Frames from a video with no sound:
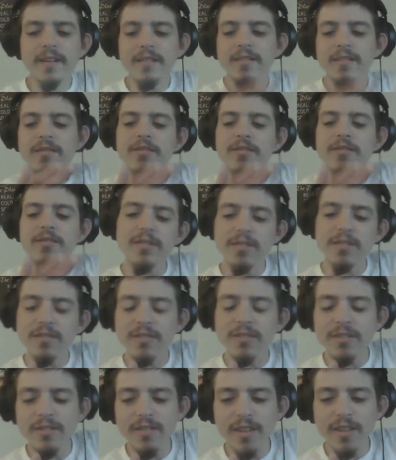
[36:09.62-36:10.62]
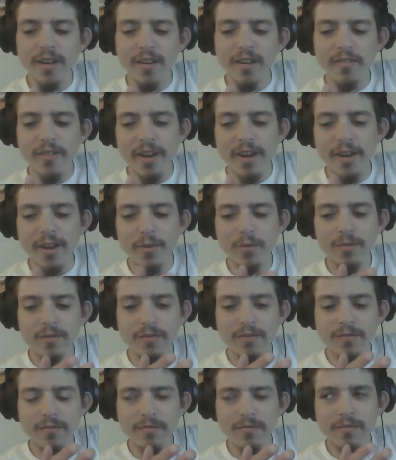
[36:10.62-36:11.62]
just think of how,
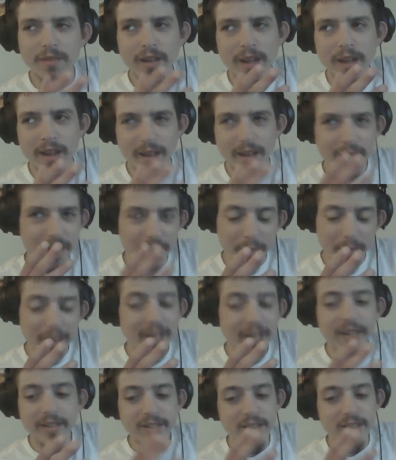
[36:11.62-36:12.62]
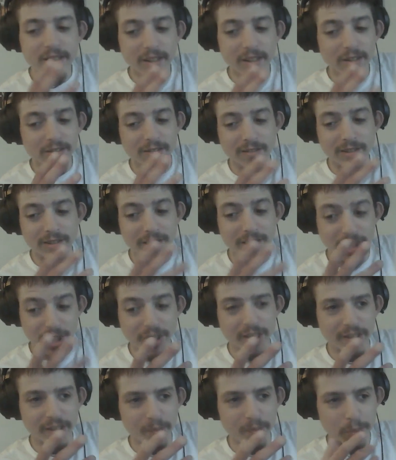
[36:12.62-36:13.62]
and I mean, he's still
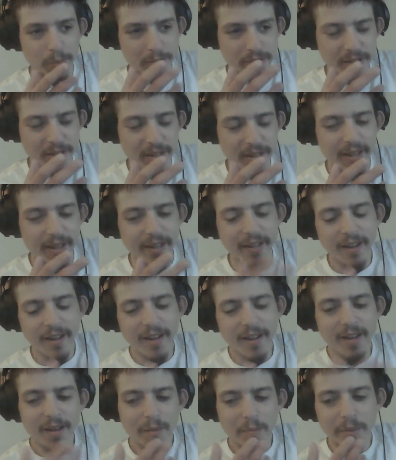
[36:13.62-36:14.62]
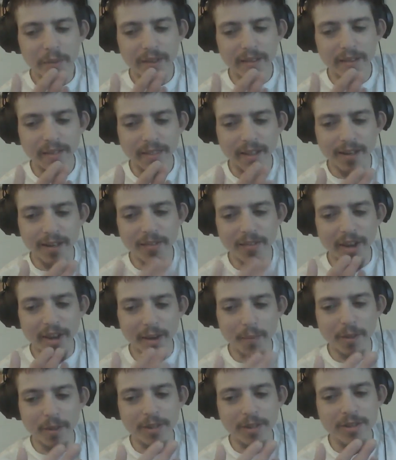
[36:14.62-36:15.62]
good per se, but think of how
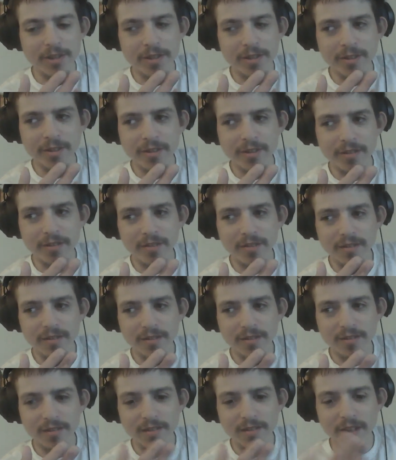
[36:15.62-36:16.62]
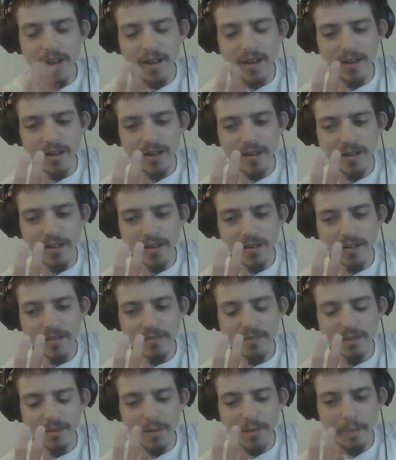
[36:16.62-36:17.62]
much
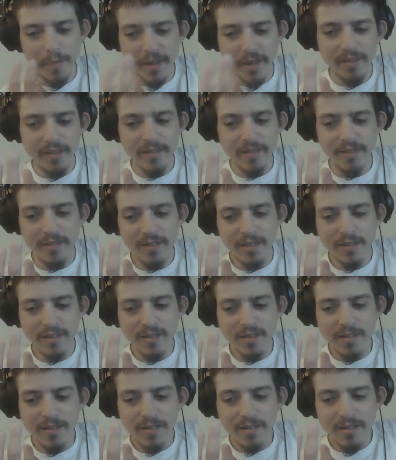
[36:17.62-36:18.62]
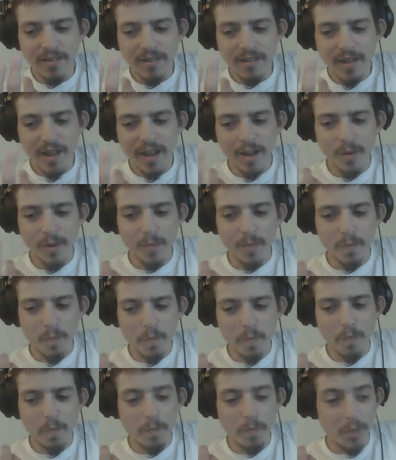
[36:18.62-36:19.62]
the Miz, how
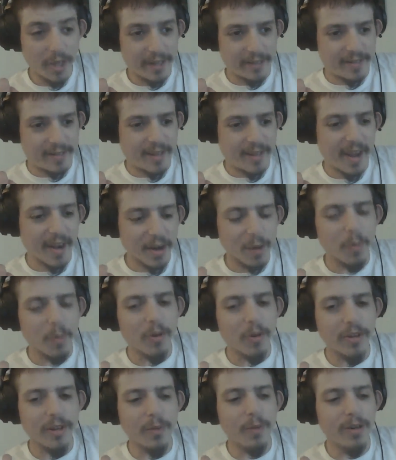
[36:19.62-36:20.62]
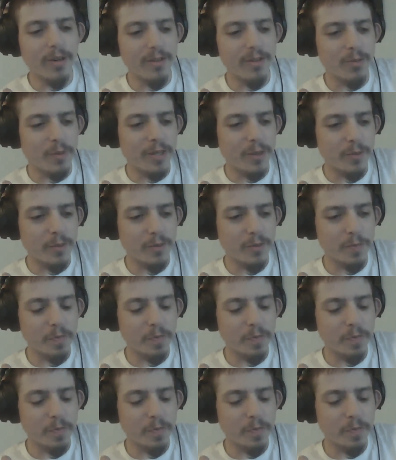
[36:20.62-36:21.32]
like terrible he was when he was